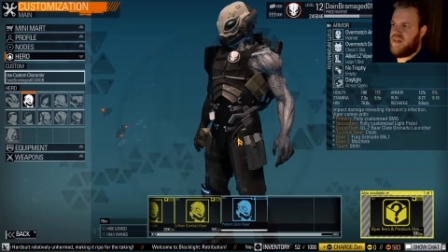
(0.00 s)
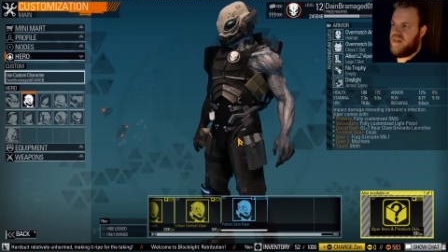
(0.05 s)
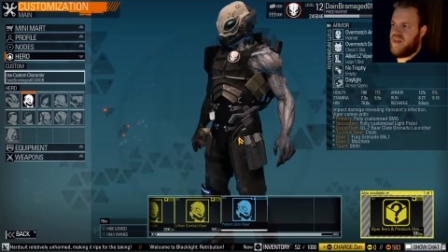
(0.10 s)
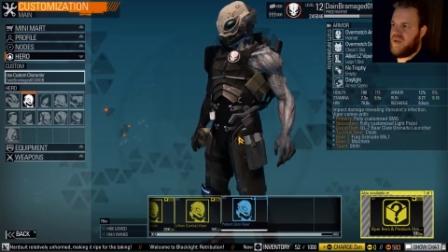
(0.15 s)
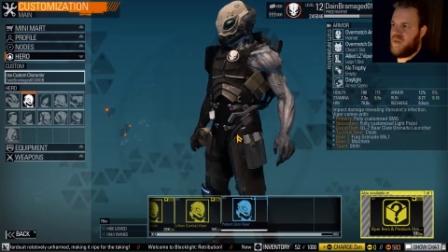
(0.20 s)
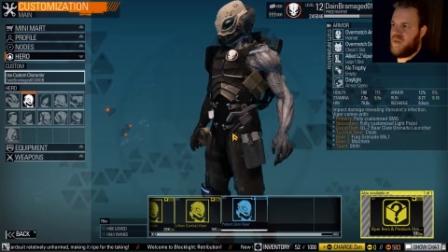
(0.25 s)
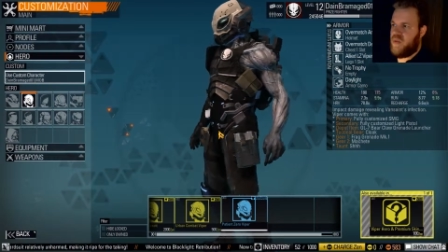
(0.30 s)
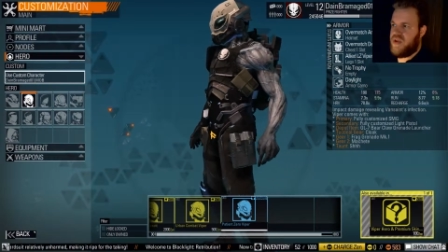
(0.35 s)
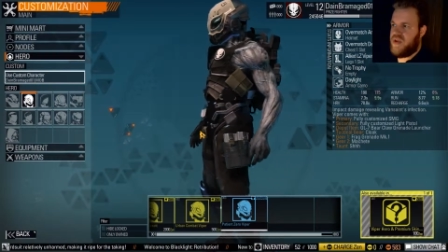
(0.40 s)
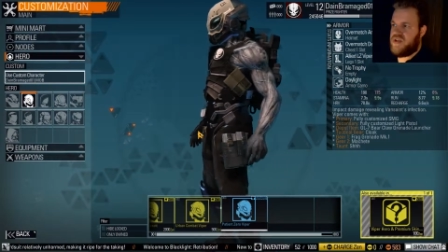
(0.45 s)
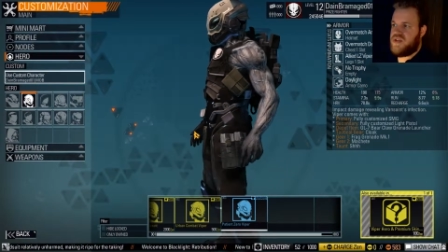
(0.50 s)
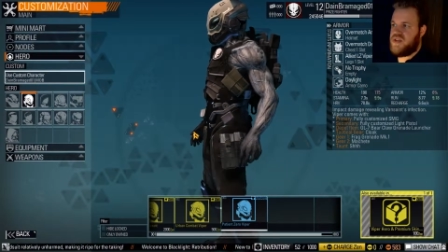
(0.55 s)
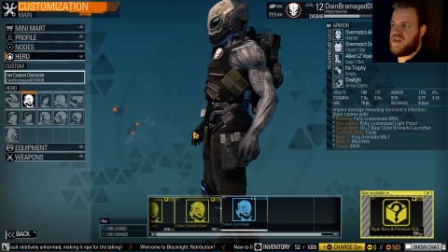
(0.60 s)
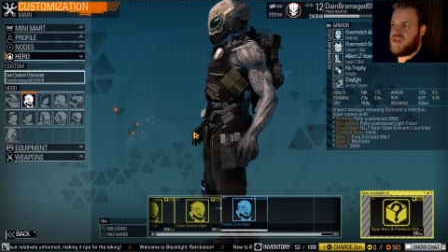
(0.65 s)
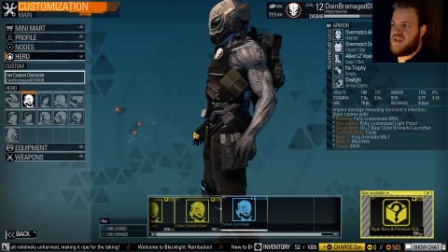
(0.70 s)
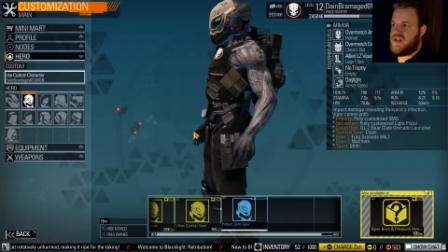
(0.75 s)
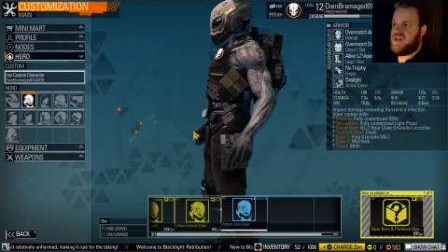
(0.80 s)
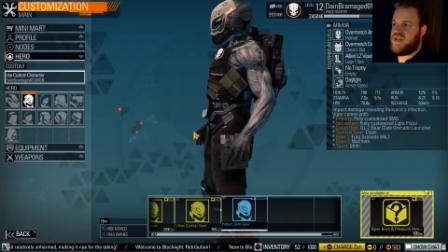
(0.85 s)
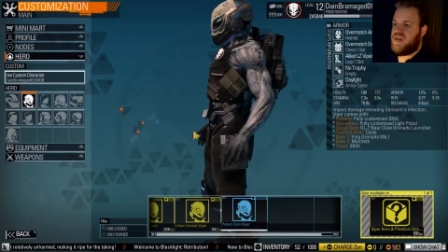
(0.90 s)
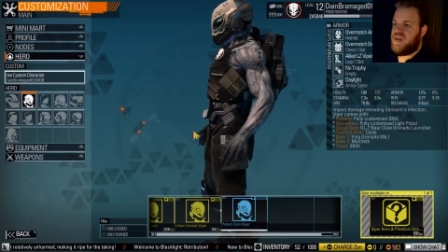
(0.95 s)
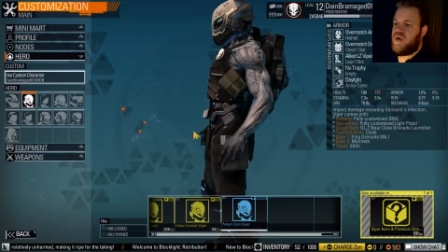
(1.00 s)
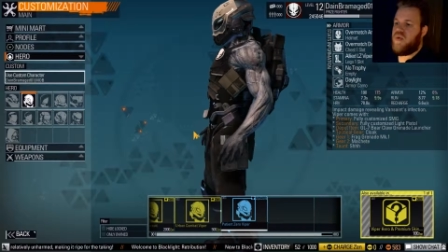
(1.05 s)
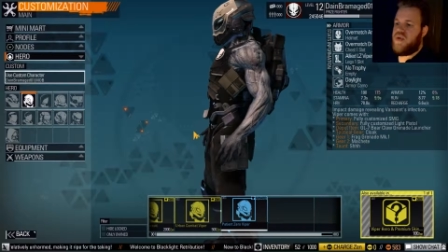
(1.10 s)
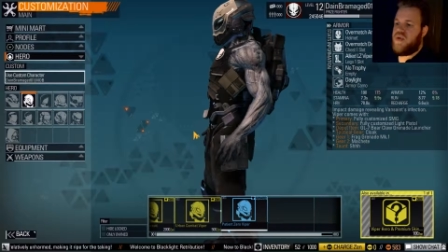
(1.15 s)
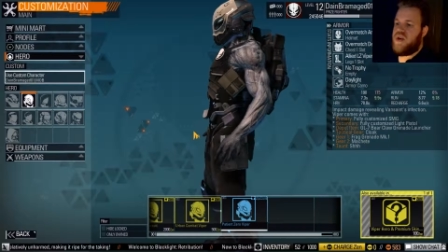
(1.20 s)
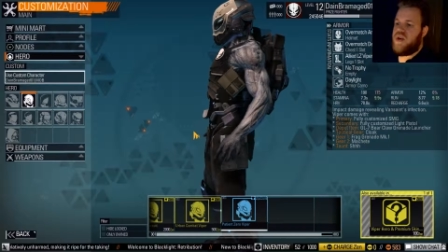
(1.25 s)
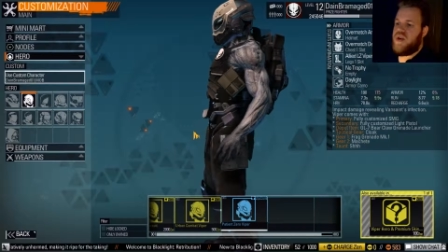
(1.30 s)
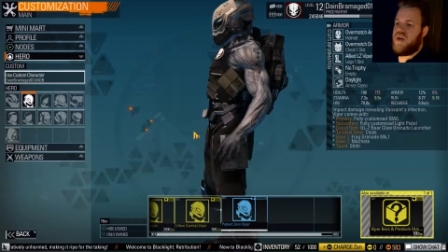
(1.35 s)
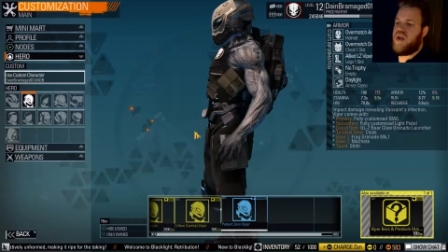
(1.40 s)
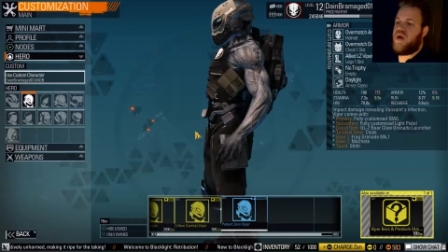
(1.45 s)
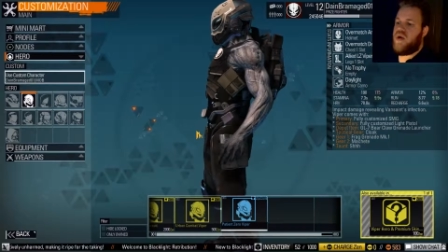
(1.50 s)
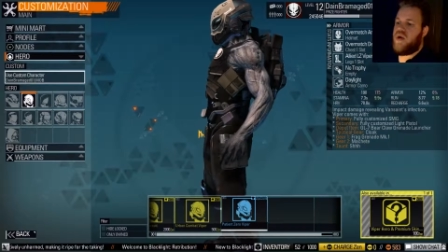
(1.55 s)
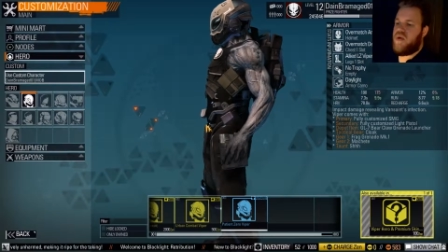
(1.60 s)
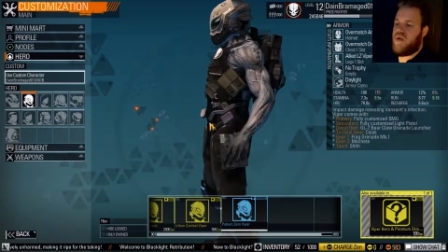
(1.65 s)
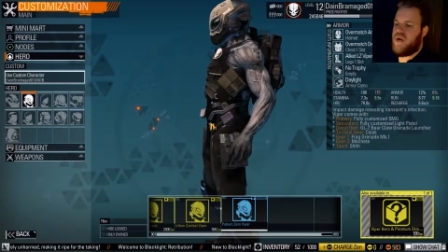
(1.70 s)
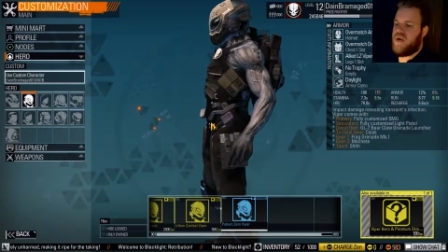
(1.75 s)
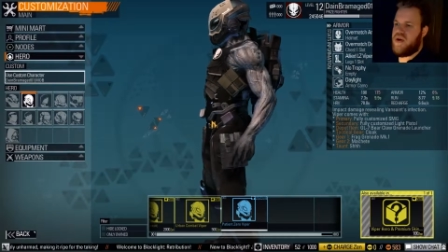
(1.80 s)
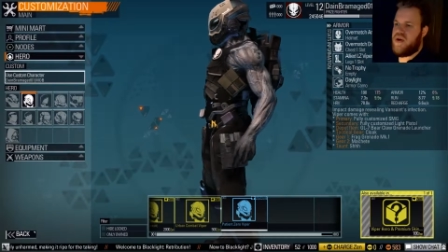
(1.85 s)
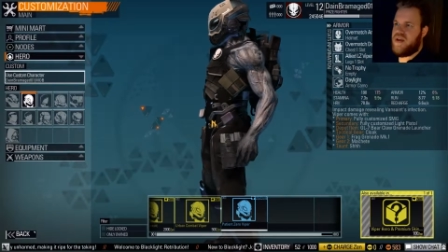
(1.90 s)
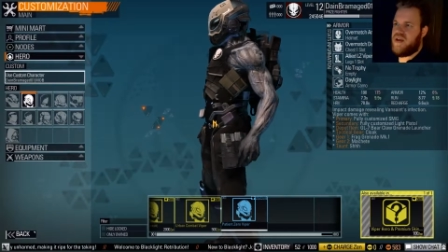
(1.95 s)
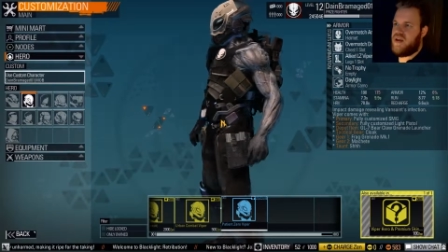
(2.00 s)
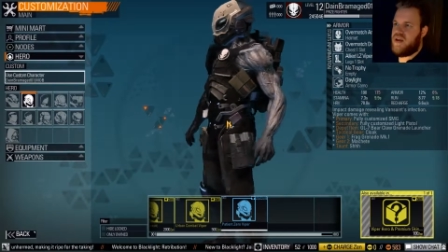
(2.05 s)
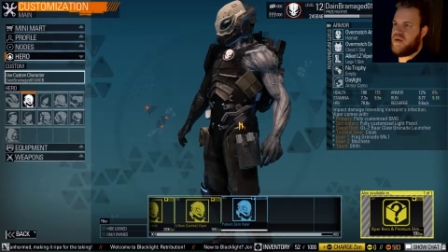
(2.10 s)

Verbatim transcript: that we just don't know.